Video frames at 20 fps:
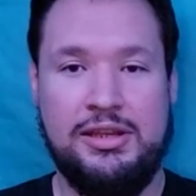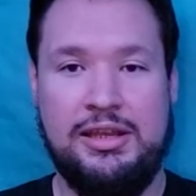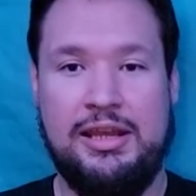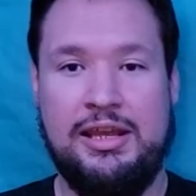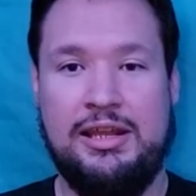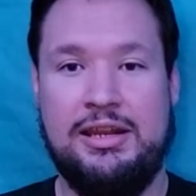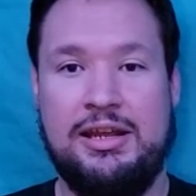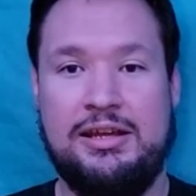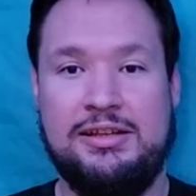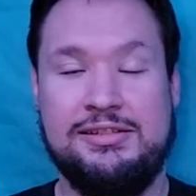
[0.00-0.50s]

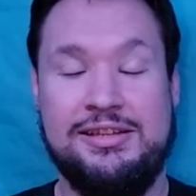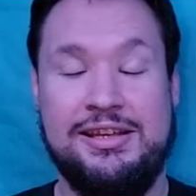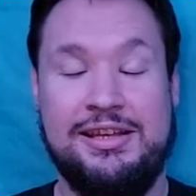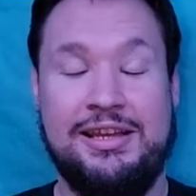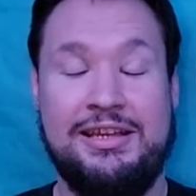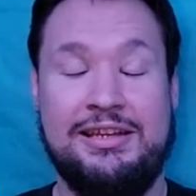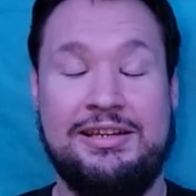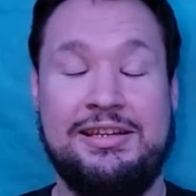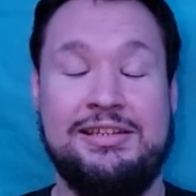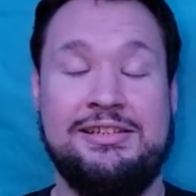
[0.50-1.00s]
And I was like,
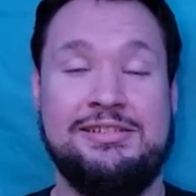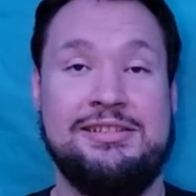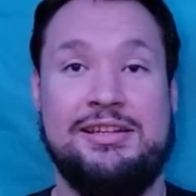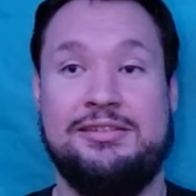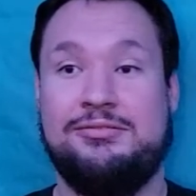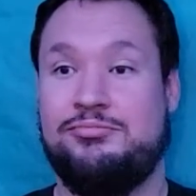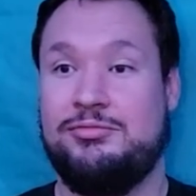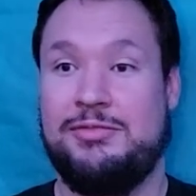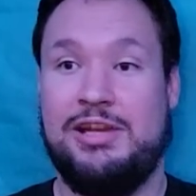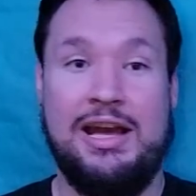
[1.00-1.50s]
and he said,
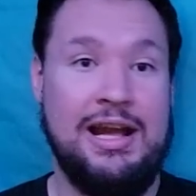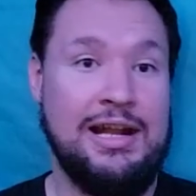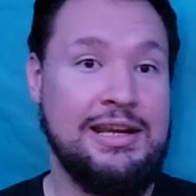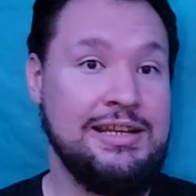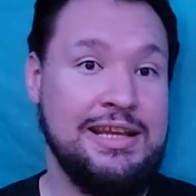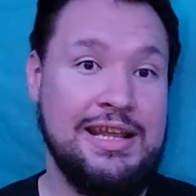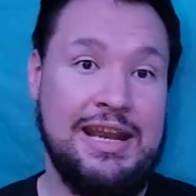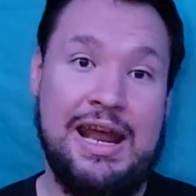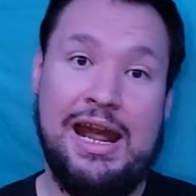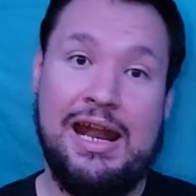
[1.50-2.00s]
"I'd
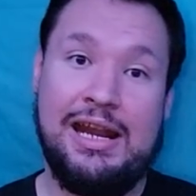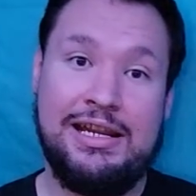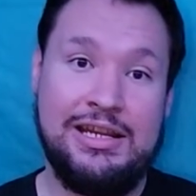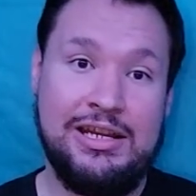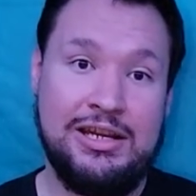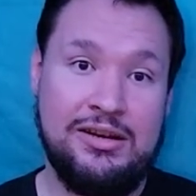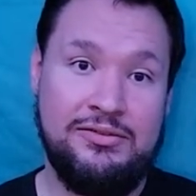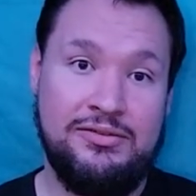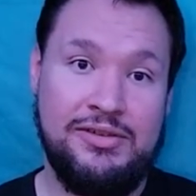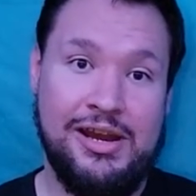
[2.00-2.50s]
get out of
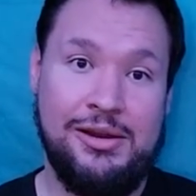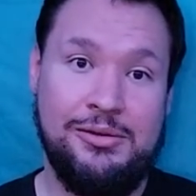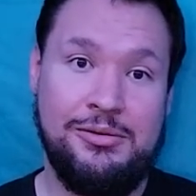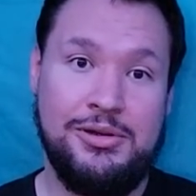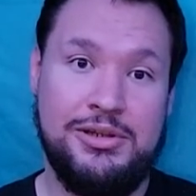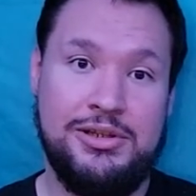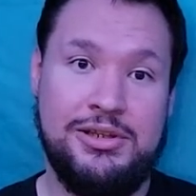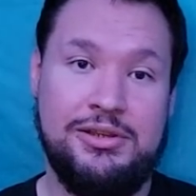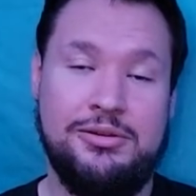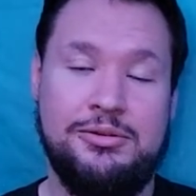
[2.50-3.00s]
here if I
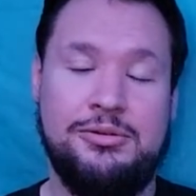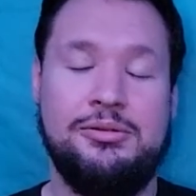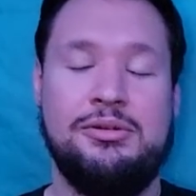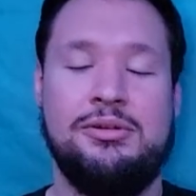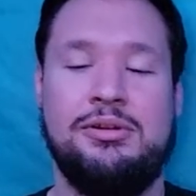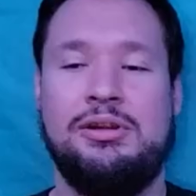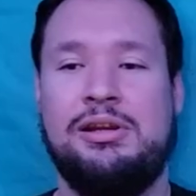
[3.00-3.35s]
were you."